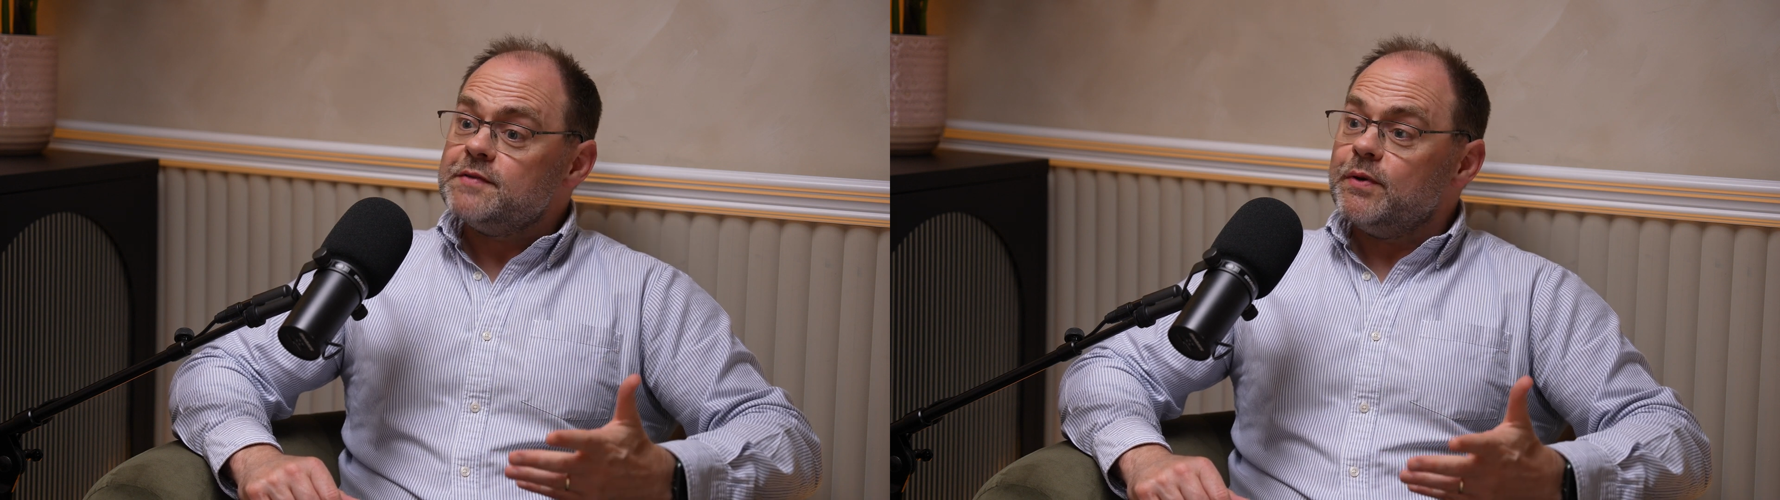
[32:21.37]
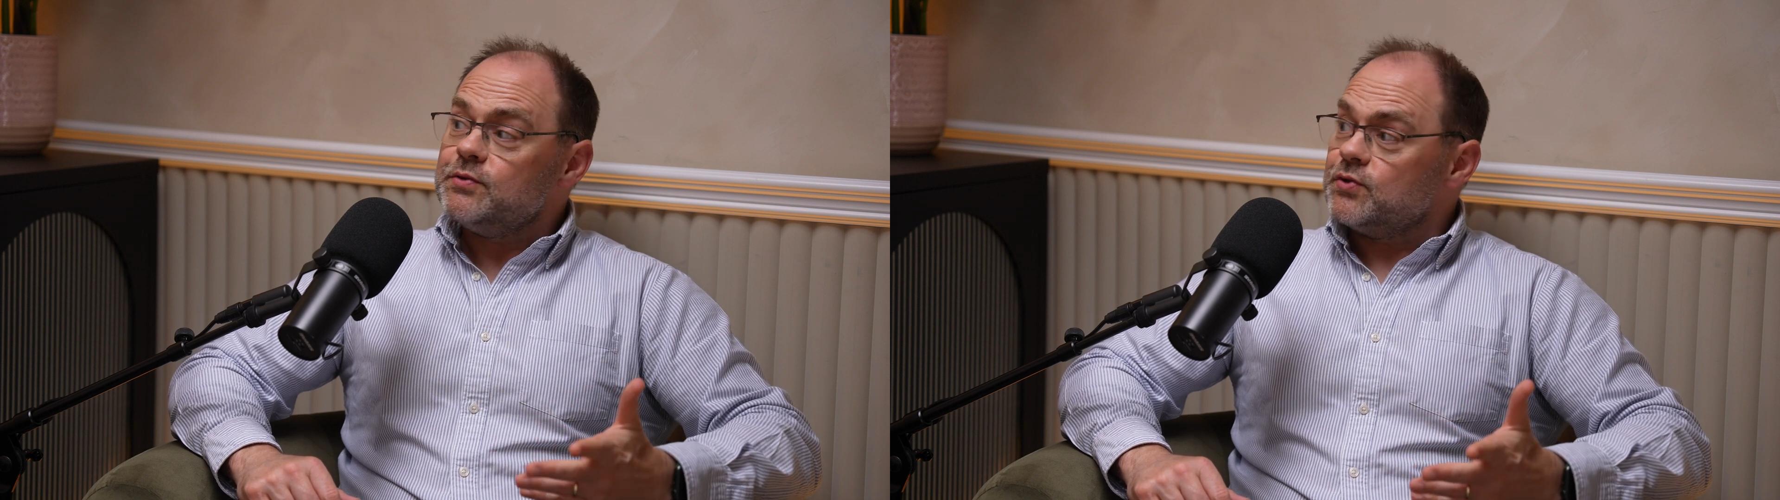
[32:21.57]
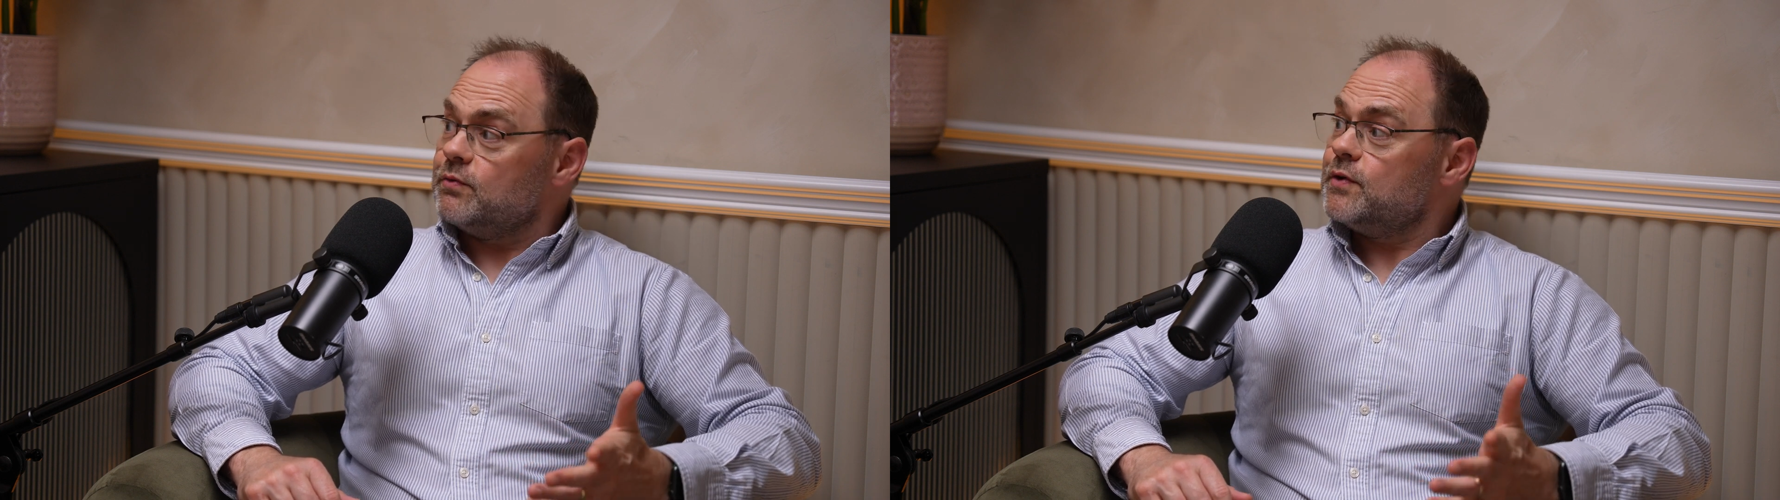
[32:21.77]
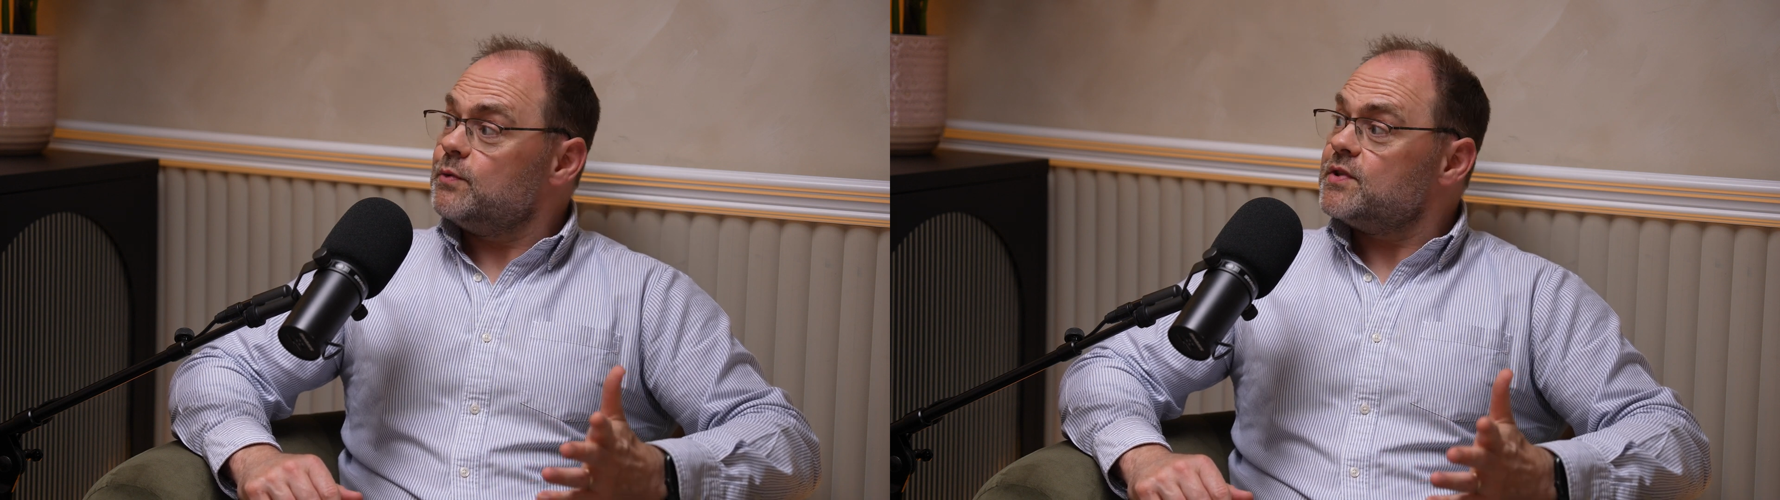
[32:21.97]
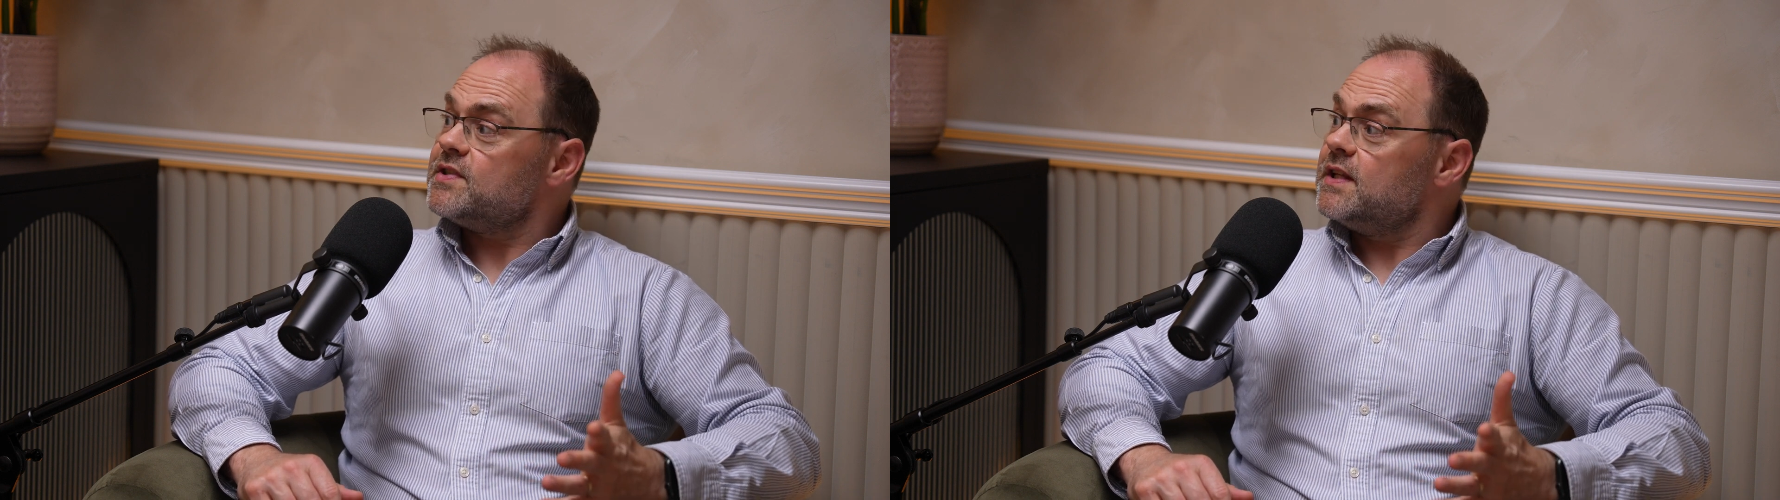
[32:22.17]
Beauchamp, who
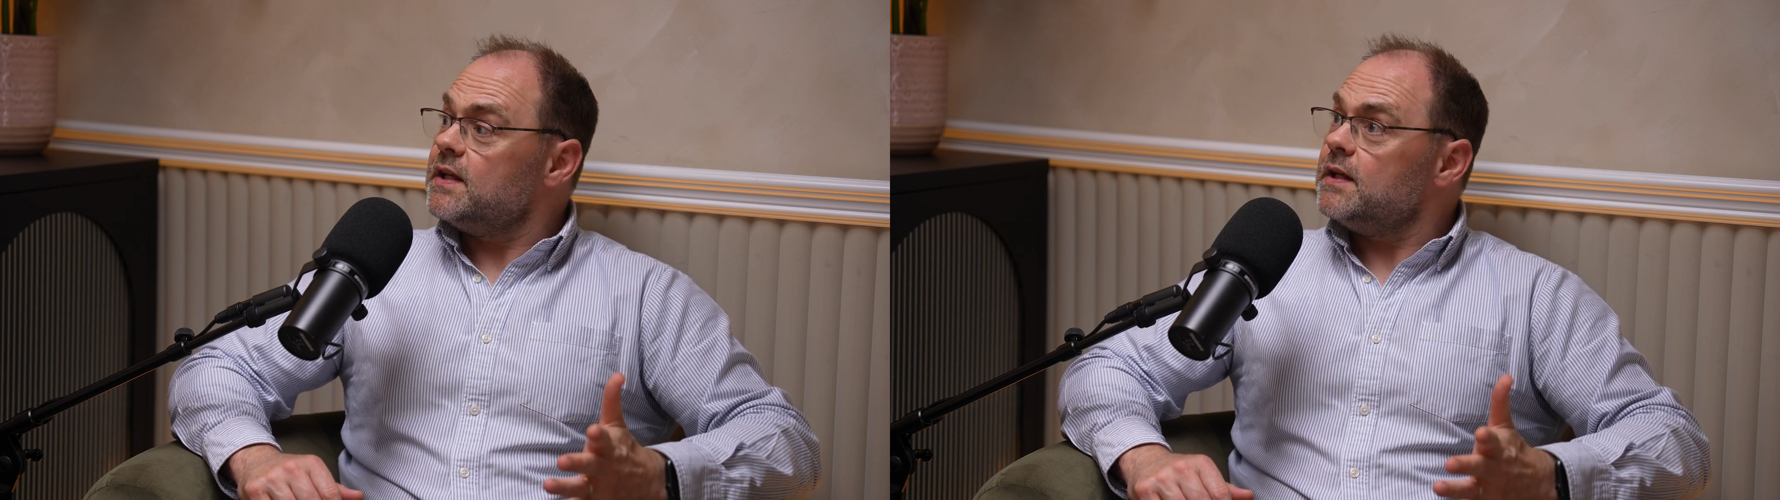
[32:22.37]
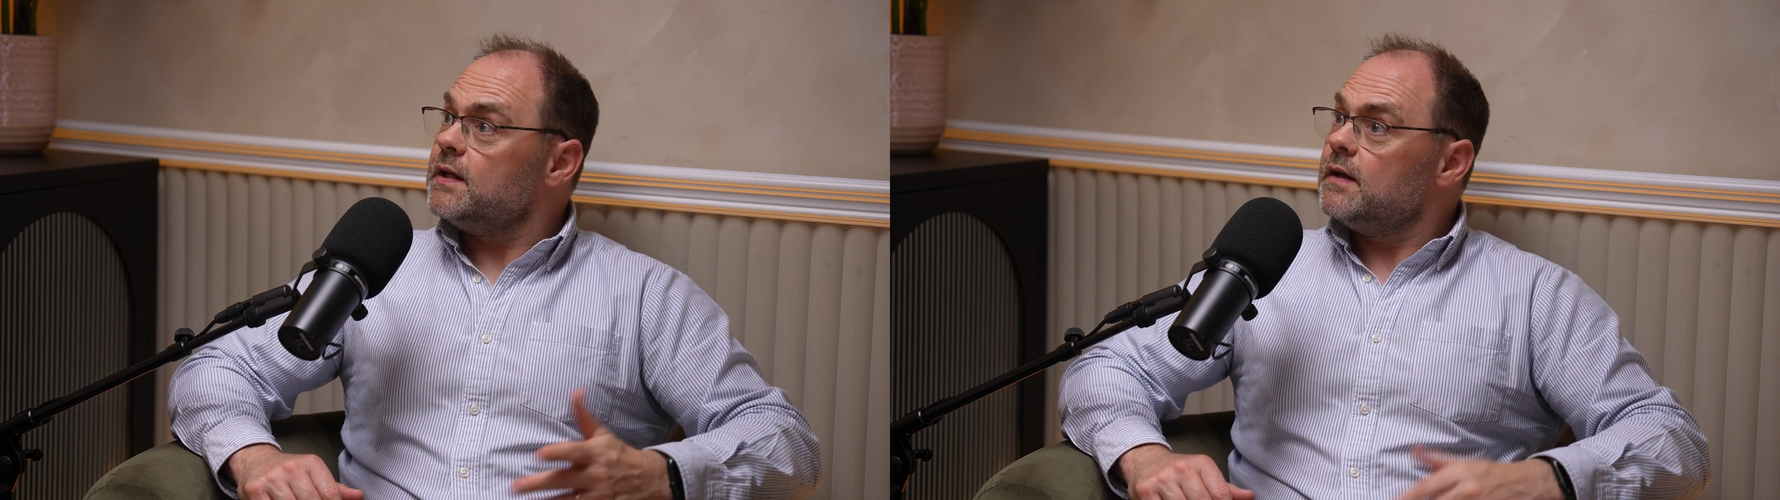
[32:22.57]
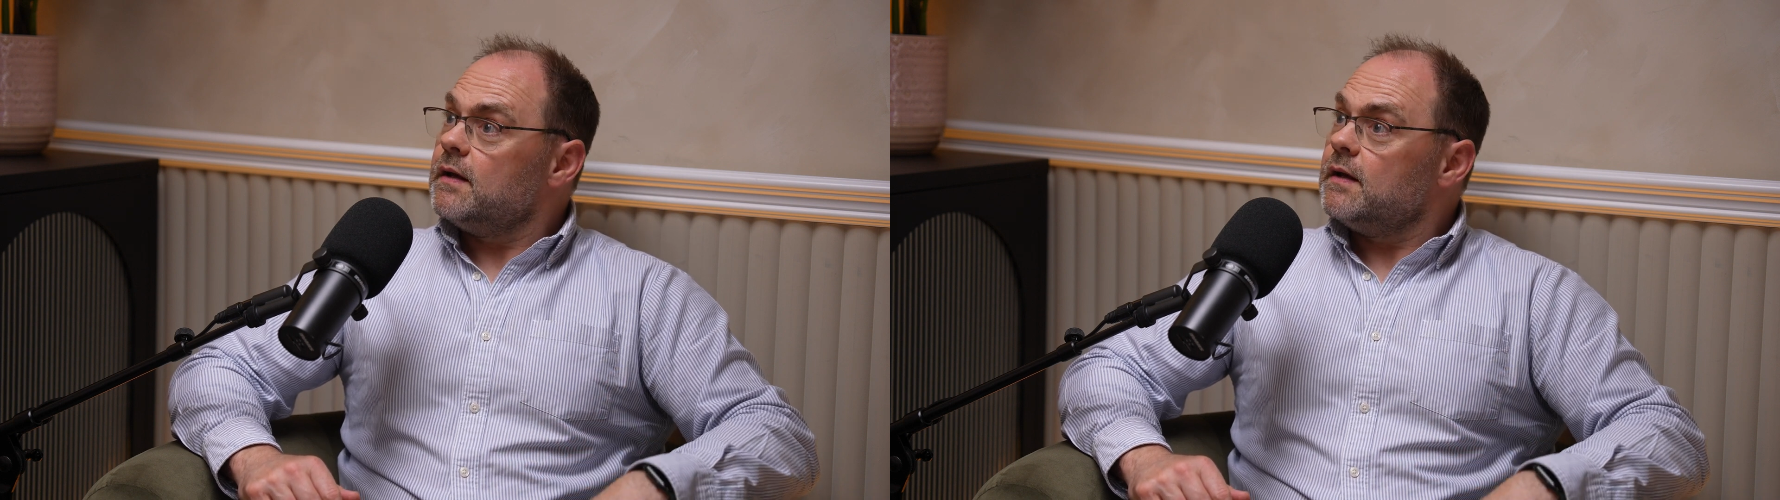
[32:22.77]
was the